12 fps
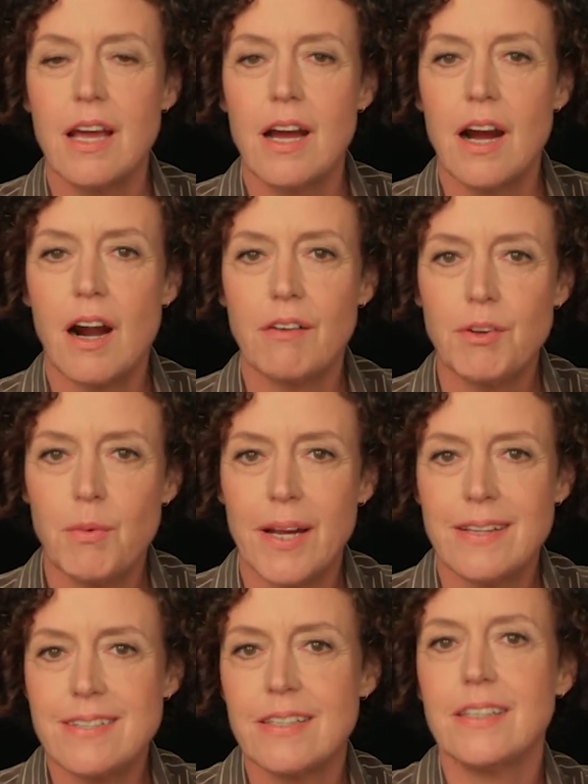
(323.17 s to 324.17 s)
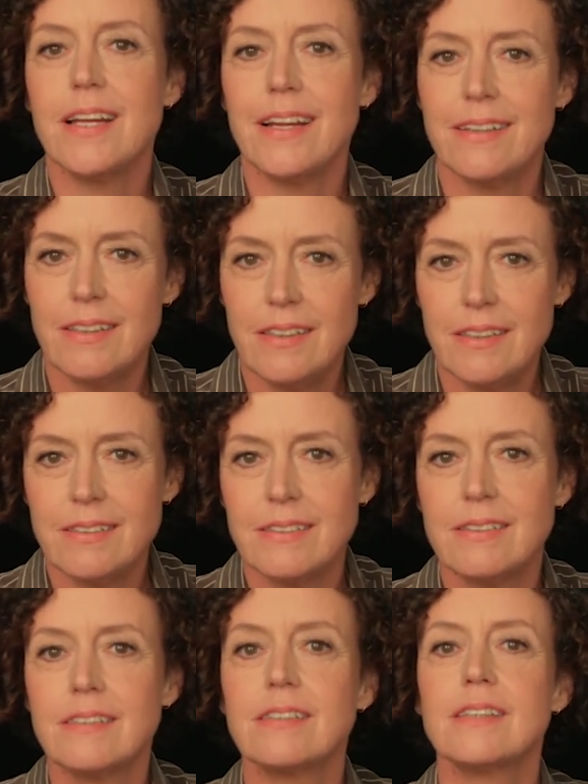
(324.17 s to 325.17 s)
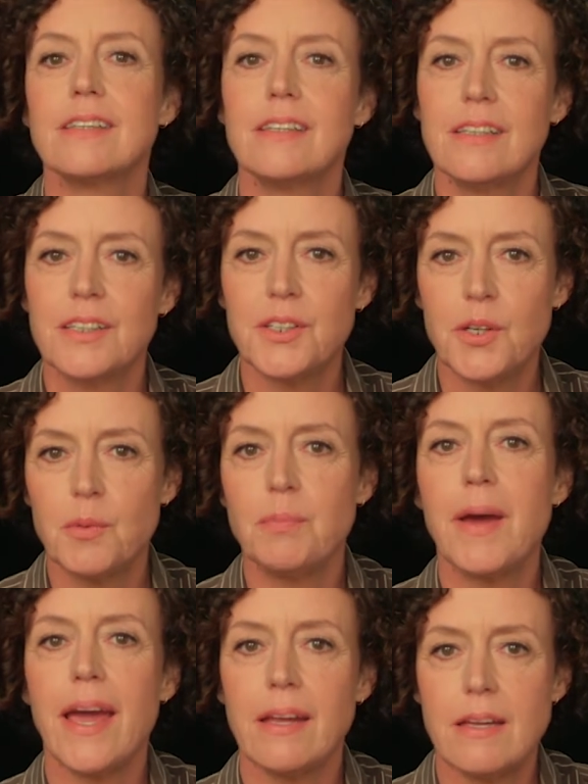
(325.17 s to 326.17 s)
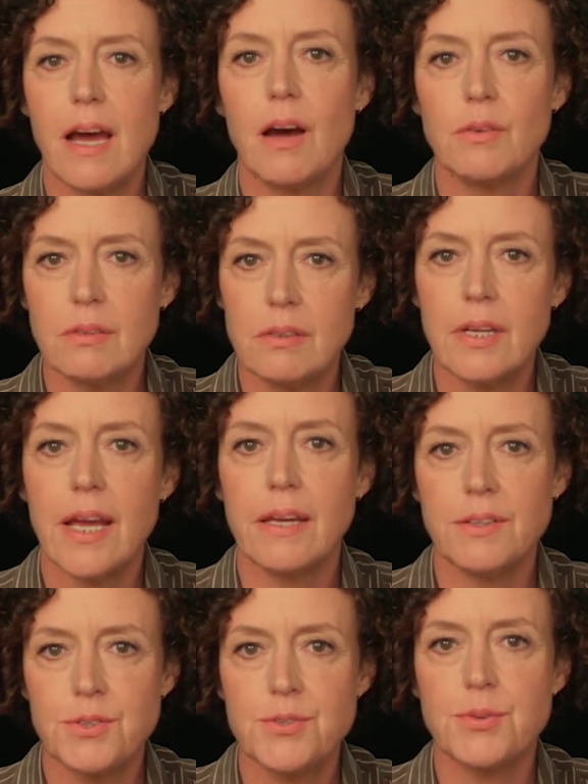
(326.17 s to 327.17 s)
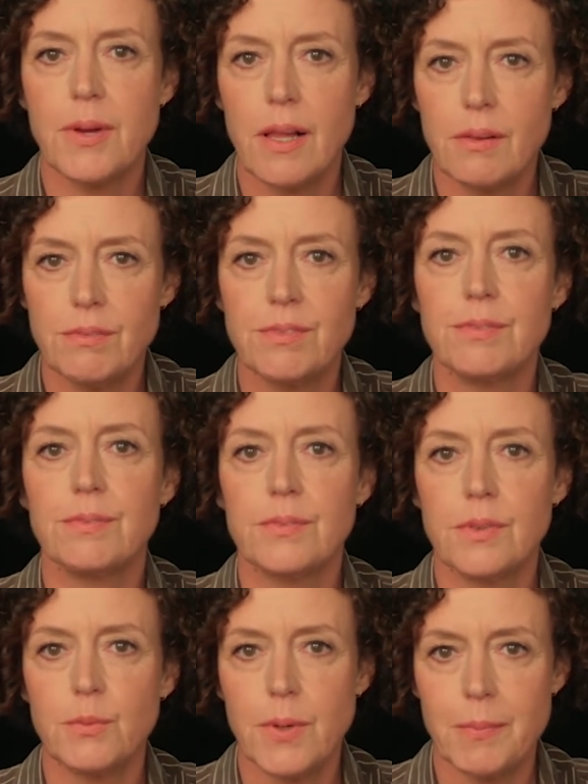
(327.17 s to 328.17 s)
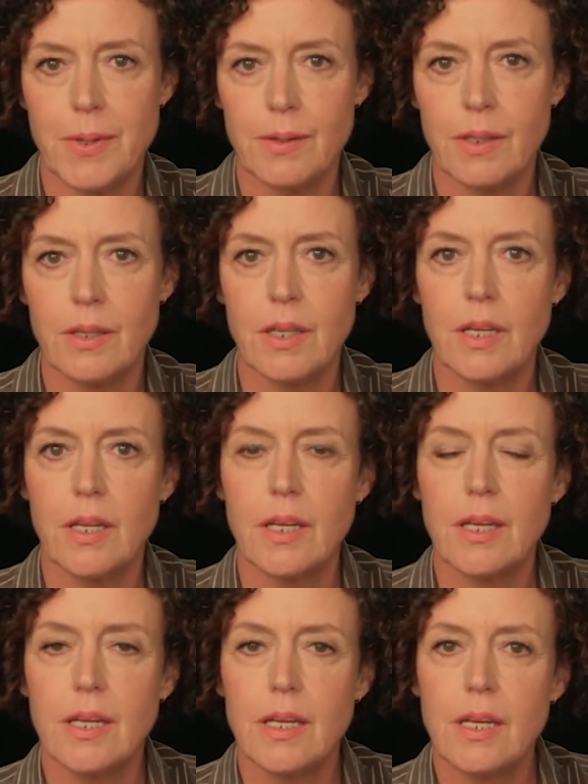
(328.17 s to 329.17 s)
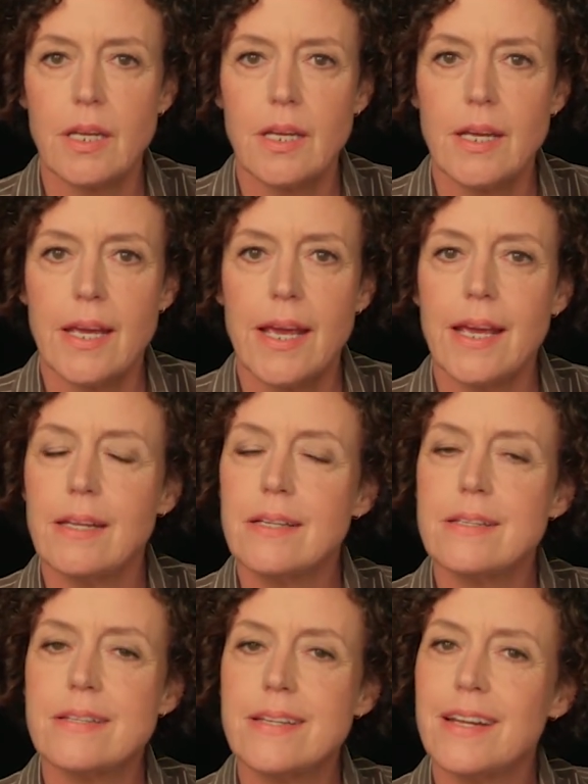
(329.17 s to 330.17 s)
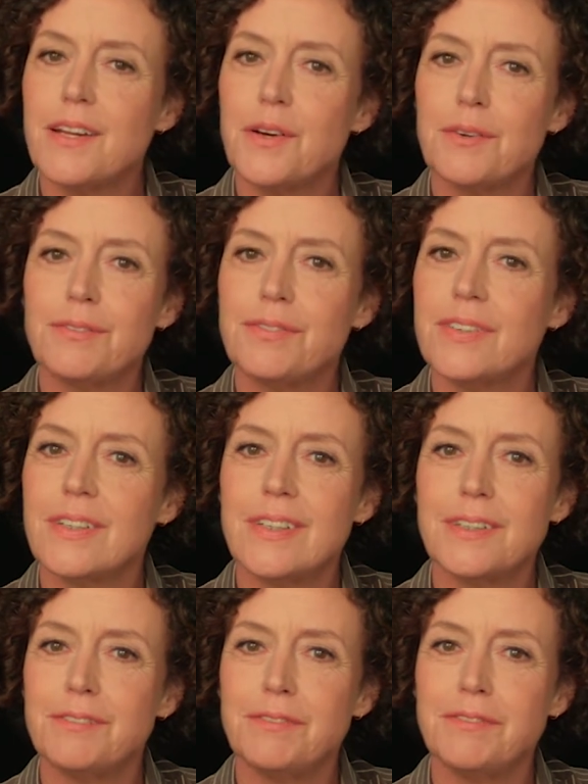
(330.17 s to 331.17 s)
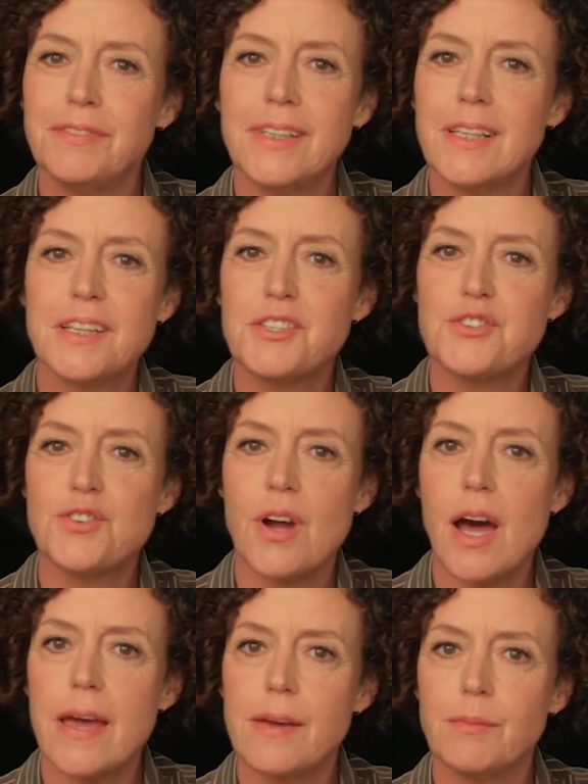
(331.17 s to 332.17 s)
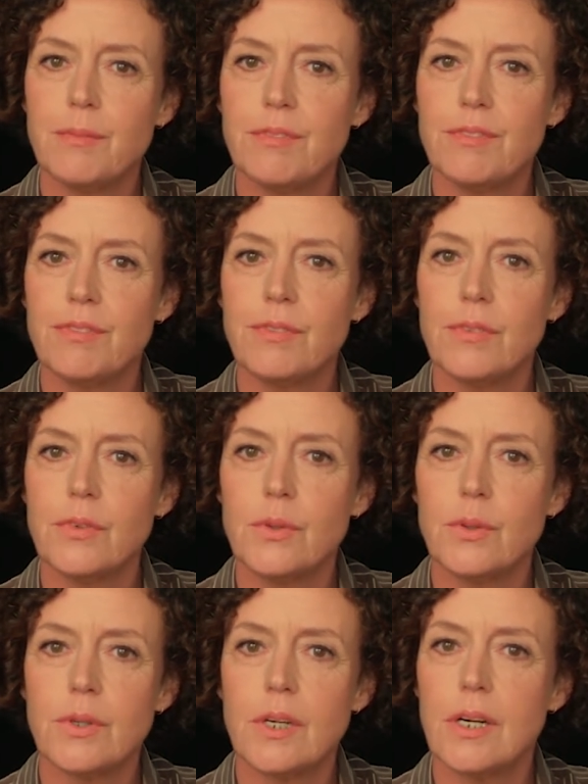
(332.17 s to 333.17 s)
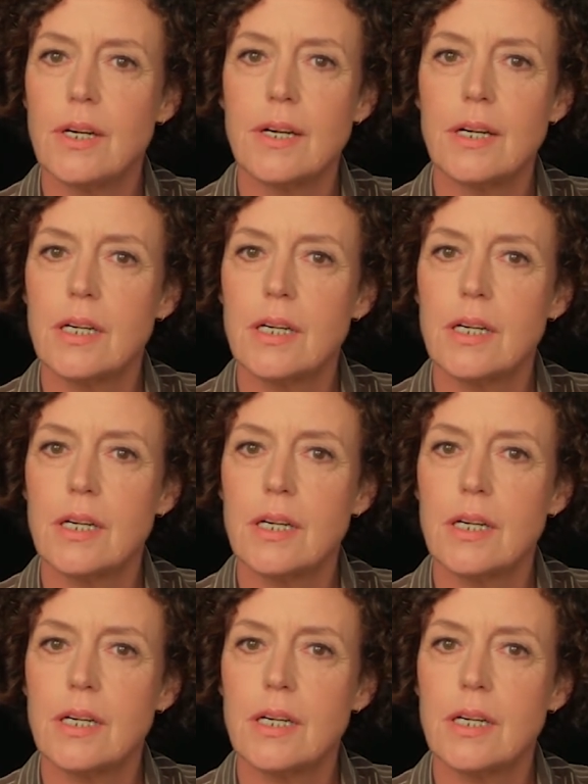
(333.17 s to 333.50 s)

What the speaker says: Harvey Weinstein at least, you know, paid out 8 to 12 women. And instead of feeling triumph or,